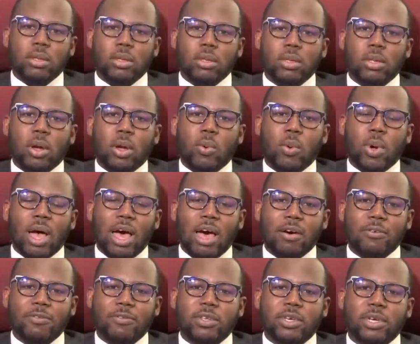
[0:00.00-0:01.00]
Now,
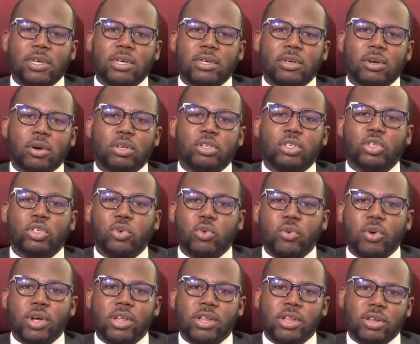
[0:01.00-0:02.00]
after or
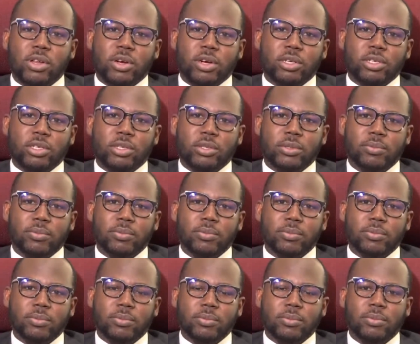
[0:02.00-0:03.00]
during a search,
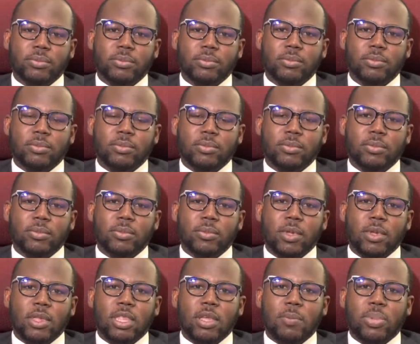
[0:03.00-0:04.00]

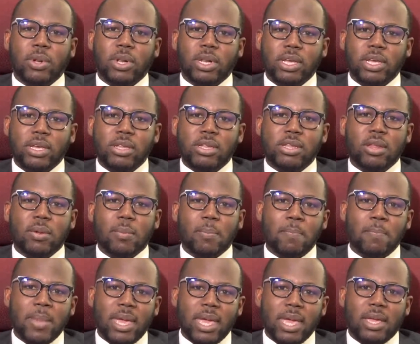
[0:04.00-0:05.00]
the police
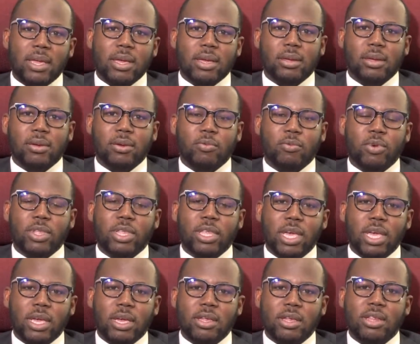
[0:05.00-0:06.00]
may
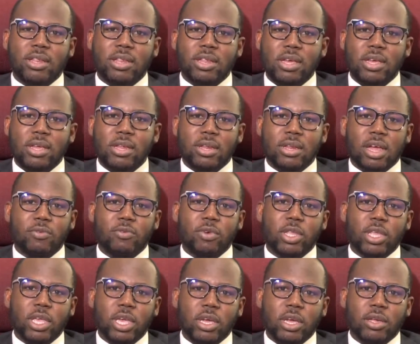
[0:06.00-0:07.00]
seize and
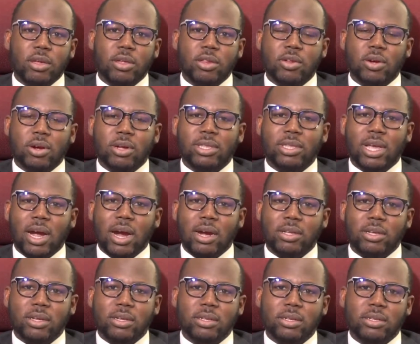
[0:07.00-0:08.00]
retain certain
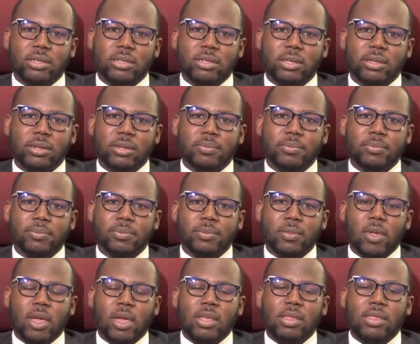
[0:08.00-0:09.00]
articles.
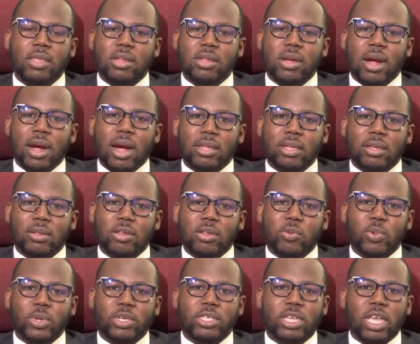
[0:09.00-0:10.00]
These are articles
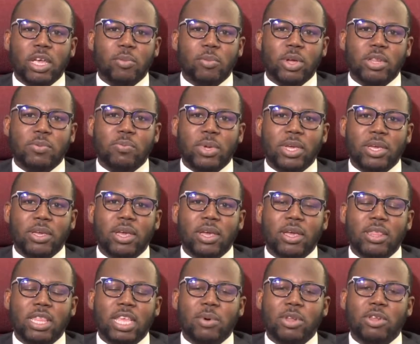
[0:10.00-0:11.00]
which they must be
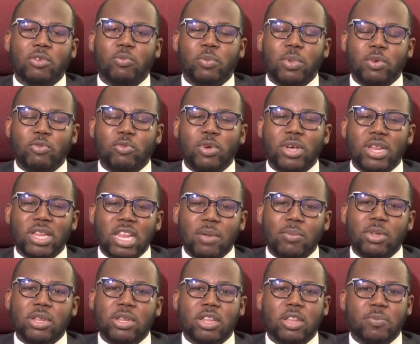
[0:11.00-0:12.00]

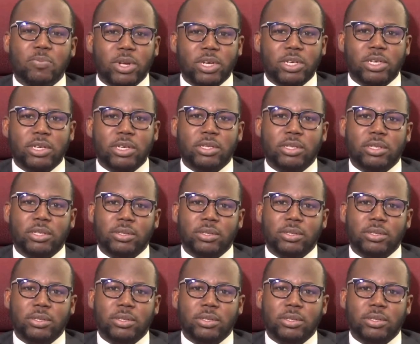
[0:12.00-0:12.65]
reasonable suspicion